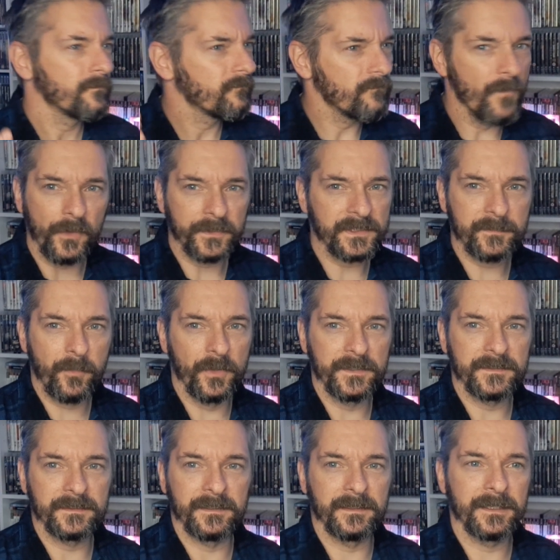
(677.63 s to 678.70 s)
not
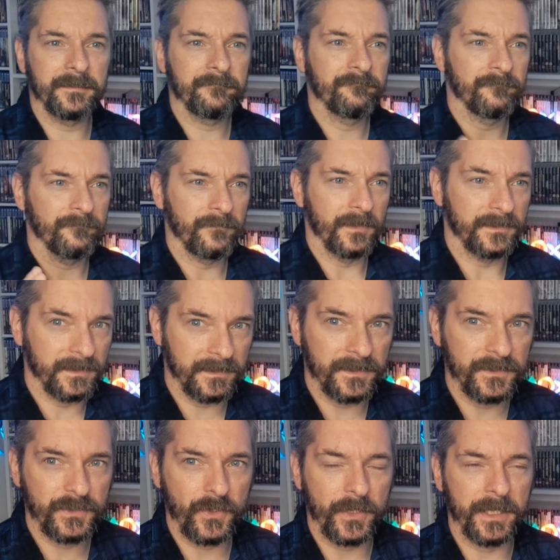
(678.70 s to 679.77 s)
disappointed in it. Did
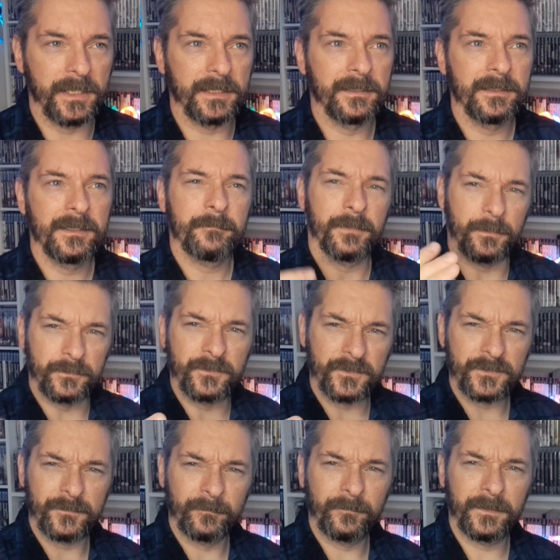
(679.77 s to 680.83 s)
enjoy it, but there's
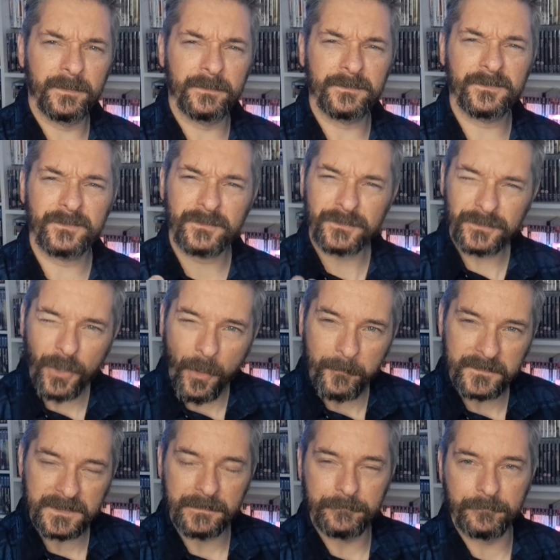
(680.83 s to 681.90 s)
just something that
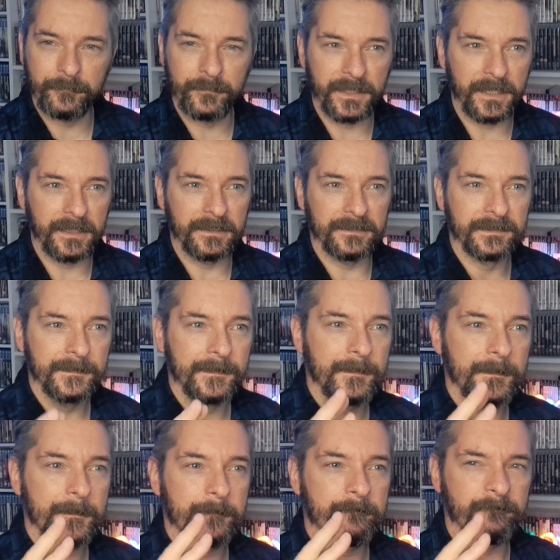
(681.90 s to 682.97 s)
stopped it from being
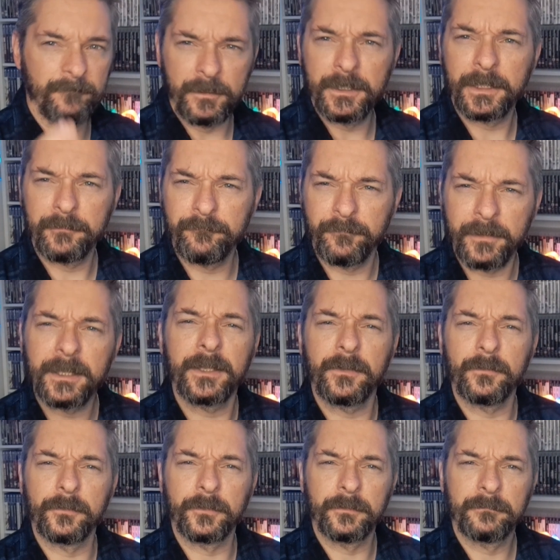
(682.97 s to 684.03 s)
really, really
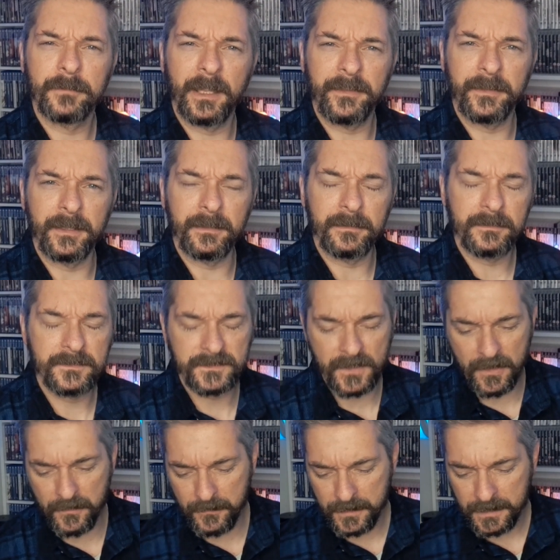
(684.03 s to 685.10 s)
good, I think.
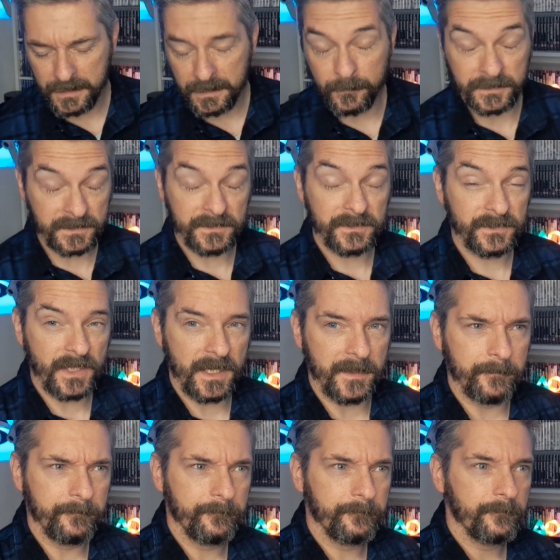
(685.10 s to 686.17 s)
So, which is a
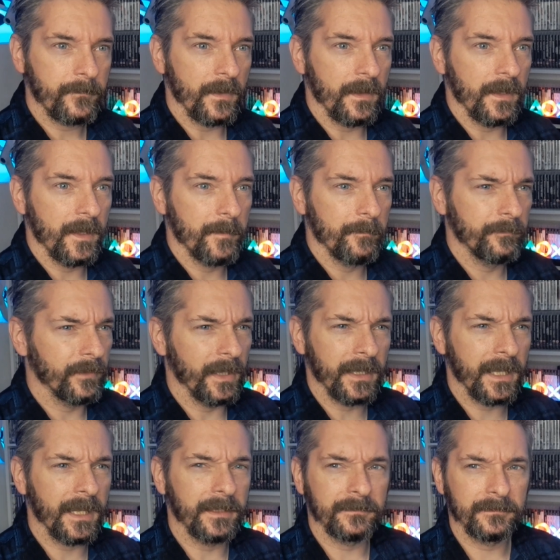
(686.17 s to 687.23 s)
shame. But
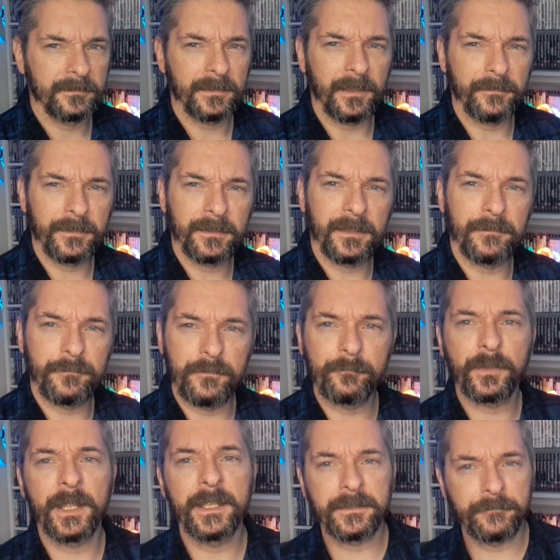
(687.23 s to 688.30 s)
again, I think if you've
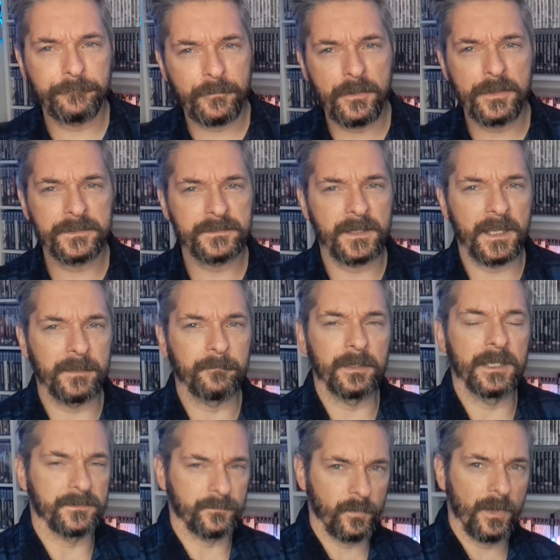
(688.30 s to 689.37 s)
played the first game,
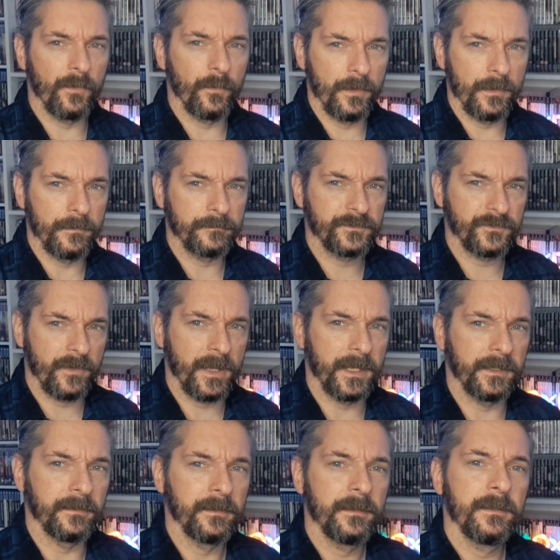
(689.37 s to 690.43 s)
it's well worth
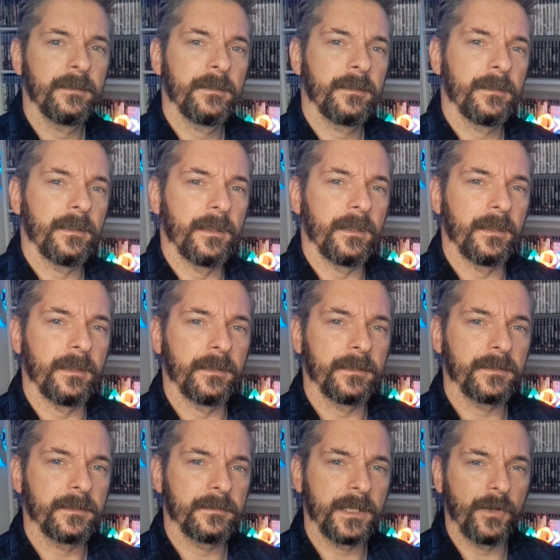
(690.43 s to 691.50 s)
trying
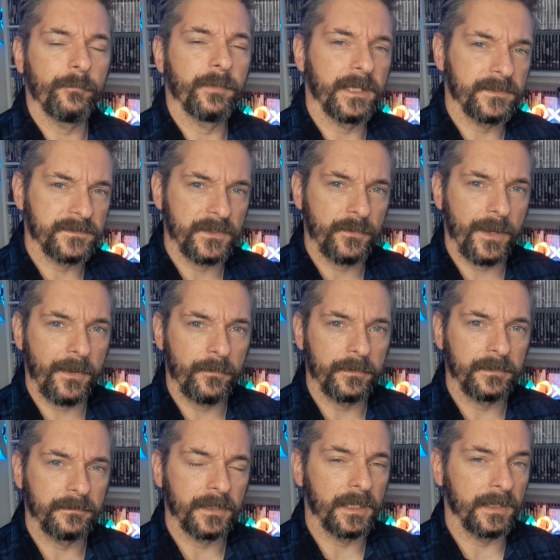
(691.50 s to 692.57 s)
Hellblade 2 out
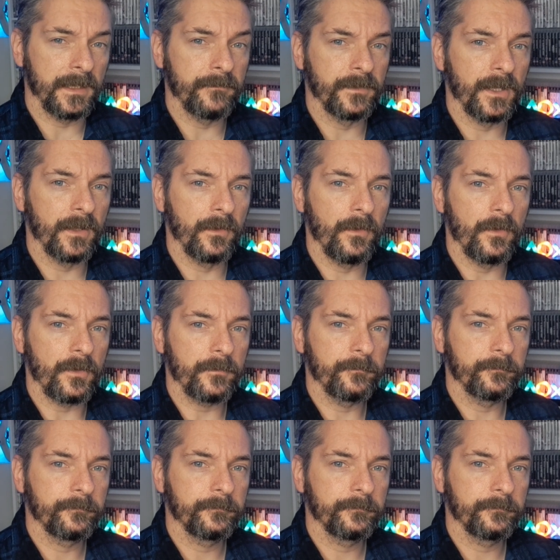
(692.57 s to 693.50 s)
and giving it a look.